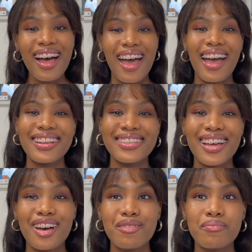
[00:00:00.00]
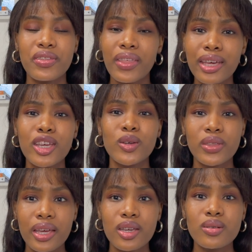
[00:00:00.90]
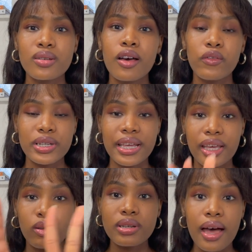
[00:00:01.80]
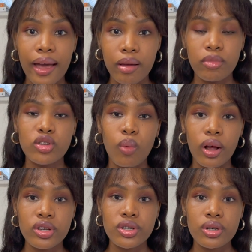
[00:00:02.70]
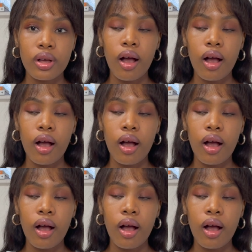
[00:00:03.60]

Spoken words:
And thank you for taking your time to watch.